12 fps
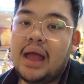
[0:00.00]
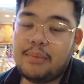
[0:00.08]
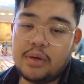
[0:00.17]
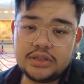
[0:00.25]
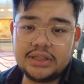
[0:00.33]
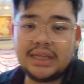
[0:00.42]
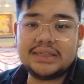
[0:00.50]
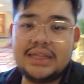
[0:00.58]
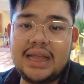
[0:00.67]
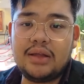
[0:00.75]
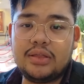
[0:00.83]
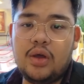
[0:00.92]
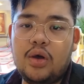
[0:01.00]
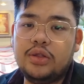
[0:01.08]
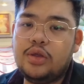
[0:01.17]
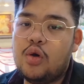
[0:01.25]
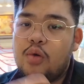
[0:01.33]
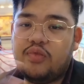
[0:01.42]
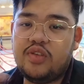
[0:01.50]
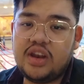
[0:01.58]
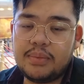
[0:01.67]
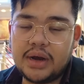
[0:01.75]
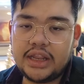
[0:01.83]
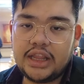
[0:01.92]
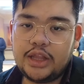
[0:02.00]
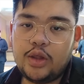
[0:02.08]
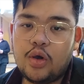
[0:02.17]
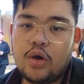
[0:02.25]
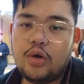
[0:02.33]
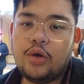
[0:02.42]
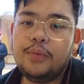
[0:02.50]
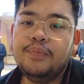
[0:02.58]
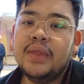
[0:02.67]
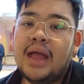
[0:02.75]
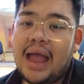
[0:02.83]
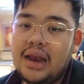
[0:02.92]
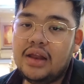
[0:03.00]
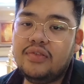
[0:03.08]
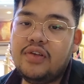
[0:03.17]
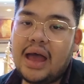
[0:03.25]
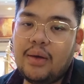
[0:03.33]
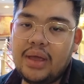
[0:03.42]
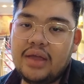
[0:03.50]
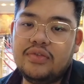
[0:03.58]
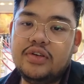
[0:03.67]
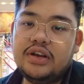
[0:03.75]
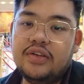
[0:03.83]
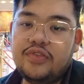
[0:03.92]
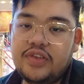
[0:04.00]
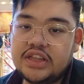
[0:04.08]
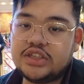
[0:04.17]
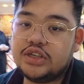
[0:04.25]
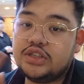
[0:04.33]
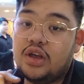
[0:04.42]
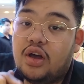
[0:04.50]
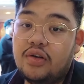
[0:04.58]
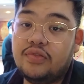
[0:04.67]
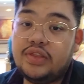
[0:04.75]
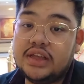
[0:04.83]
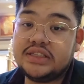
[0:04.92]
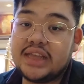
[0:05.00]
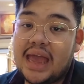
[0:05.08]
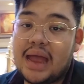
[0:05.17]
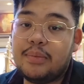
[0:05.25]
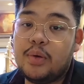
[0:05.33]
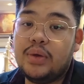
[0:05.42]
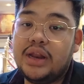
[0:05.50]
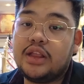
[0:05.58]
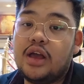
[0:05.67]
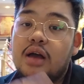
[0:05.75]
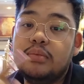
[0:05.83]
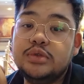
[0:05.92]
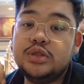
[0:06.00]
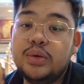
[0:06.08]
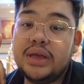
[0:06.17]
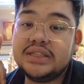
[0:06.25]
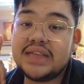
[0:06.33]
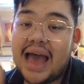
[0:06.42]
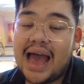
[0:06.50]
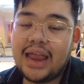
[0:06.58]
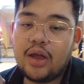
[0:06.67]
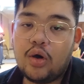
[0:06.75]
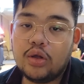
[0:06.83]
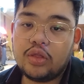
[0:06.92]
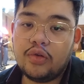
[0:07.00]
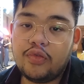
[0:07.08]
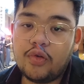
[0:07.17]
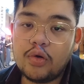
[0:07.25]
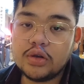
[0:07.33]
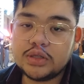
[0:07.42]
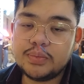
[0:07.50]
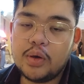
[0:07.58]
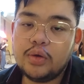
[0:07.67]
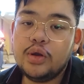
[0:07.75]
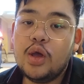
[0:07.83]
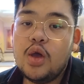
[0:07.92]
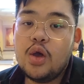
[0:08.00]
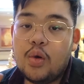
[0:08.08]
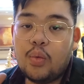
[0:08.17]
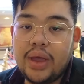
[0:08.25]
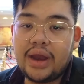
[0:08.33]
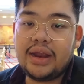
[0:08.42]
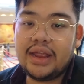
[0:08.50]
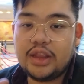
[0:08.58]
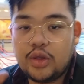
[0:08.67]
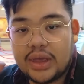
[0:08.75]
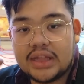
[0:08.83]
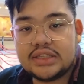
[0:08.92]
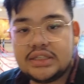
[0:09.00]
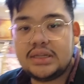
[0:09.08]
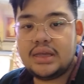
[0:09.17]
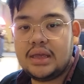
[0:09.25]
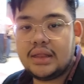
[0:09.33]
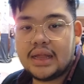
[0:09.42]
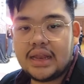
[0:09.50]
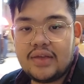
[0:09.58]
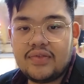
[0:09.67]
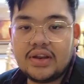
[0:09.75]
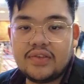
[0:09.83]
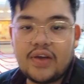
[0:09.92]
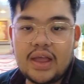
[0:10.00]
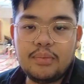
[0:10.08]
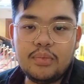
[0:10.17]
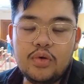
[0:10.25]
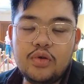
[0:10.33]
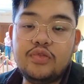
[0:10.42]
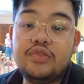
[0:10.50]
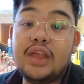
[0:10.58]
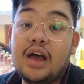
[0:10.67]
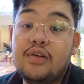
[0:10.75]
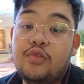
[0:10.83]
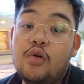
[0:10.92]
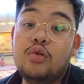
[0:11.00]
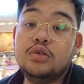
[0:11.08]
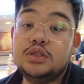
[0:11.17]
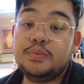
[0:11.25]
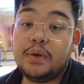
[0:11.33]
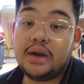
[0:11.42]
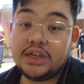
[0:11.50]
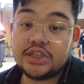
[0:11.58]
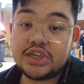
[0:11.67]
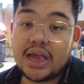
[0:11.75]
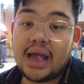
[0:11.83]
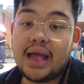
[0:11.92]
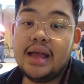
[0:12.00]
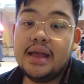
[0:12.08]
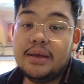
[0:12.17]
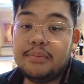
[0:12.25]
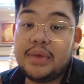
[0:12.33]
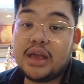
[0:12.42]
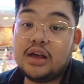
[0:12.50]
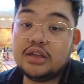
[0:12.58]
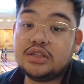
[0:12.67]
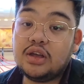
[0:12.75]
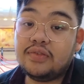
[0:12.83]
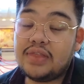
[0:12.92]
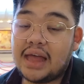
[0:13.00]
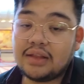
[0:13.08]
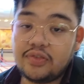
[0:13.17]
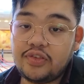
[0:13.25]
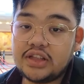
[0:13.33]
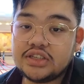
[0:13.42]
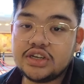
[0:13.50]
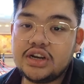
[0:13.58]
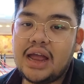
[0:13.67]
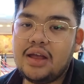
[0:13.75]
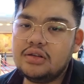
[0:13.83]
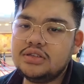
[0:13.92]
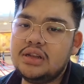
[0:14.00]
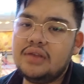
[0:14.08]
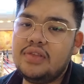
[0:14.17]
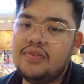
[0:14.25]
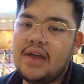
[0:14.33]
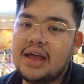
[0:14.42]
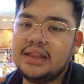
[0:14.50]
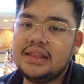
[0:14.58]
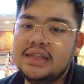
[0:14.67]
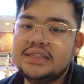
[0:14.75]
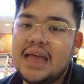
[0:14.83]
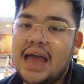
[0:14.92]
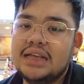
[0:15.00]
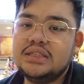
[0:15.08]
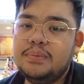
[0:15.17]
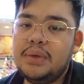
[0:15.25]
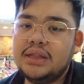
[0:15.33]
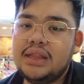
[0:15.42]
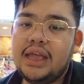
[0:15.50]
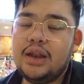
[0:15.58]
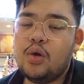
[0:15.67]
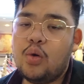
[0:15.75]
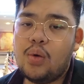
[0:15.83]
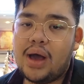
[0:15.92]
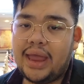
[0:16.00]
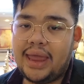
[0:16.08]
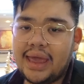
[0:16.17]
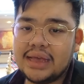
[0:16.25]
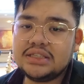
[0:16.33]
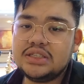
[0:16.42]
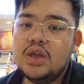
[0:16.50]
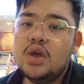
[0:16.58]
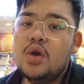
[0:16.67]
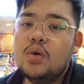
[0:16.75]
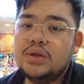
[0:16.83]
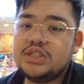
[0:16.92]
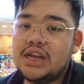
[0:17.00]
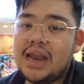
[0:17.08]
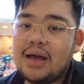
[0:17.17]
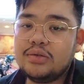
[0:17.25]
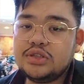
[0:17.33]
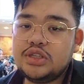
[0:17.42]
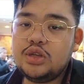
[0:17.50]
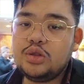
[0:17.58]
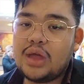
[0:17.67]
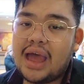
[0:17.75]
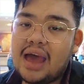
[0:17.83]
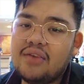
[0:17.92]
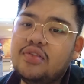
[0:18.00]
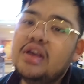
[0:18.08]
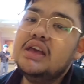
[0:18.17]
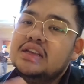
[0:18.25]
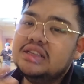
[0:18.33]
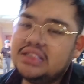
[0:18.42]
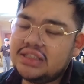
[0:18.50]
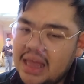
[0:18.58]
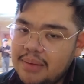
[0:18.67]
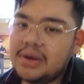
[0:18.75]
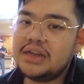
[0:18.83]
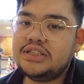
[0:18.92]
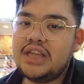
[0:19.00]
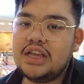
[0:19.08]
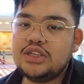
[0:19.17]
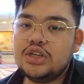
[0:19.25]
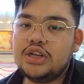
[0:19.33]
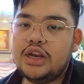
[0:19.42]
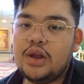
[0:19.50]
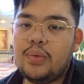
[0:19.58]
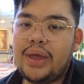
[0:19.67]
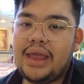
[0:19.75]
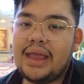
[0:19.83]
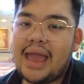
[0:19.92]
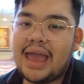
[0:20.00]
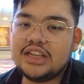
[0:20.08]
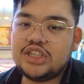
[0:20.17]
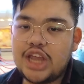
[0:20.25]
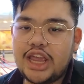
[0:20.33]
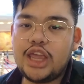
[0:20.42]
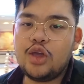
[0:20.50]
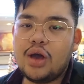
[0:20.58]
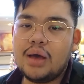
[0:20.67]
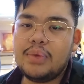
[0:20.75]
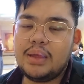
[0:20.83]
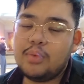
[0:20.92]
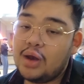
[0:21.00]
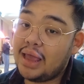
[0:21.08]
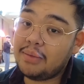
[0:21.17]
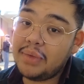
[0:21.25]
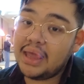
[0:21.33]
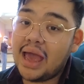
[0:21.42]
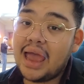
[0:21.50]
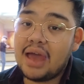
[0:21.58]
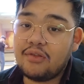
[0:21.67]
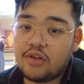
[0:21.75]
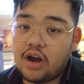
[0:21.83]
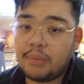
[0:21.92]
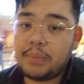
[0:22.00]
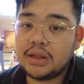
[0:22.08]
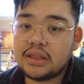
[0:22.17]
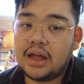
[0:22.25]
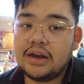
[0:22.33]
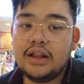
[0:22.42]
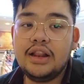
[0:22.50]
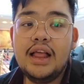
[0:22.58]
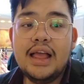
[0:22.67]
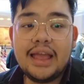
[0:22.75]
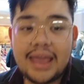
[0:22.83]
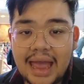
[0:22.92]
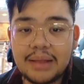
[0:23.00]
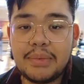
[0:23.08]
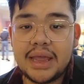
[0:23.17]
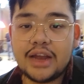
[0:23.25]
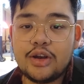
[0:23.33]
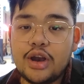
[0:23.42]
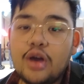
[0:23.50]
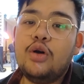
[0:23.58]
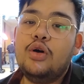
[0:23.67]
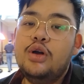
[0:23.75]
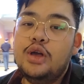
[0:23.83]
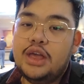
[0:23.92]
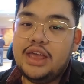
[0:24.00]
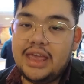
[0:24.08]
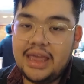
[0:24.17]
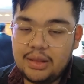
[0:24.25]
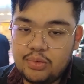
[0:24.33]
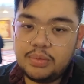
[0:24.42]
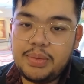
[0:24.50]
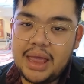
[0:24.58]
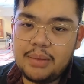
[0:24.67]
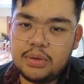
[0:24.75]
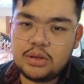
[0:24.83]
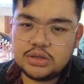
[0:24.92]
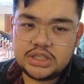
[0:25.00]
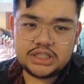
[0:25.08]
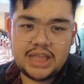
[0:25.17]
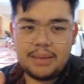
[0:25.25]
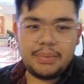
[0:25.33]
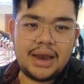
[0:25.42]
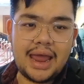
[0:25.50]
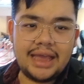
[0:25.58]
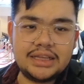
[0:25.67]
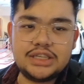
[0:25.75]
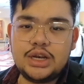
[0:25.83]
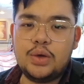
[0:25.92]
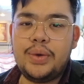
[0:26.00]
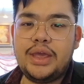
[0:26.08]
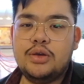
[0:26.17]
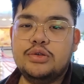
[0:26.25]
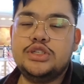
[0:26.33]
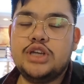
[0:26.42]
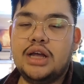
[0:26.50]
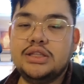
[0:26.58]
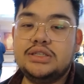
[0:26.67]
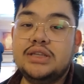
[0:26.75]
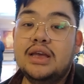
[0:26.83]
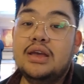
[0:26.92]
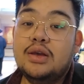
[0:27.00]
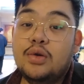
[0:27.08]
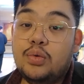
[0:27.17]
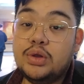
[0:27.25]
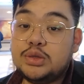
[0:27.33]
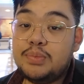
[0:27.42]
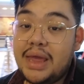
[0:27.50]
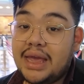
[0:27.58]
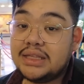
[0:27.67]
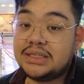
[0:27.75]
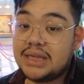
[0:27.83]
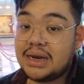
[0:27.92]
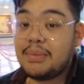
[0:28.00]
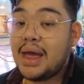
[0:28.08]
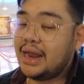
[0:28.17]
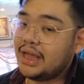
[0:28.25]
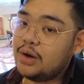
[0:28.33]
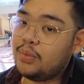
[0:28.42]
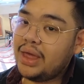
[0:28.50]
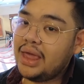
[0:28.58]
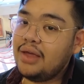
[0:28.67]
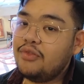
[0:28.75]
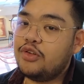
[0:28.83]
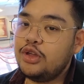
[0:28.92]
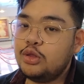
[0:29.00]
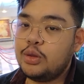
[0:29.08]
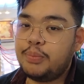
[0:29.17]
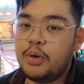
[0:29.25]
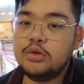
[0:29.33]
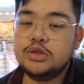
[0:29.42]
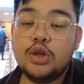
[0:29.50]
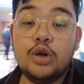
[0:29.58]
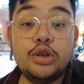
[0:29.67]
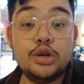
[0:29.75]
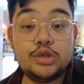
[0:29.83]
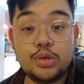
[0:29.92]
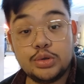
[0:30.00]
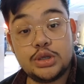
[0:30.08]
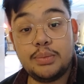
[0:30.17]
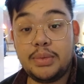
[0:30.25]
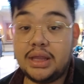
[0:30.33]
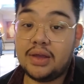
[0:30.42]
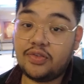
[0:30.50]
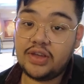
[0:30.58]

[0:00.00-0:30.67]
I'm also testing out the audio. Hopefully marinig nyo ako. I love, however, the features of this camera when it comes to its eye autofocus mode, wherein you can see that even if I move, nakafocus pa rin siya because of that feature. I also love the fact that this has built-in OIS, which allows you to have stabilization in a way. Kahit shaky yung kamay mo, like me, I have carpal tunnel. Kahit may ganun ako, it will be able to stabilize in a way yung shots, which make it cinematic in a way for you to post on your social media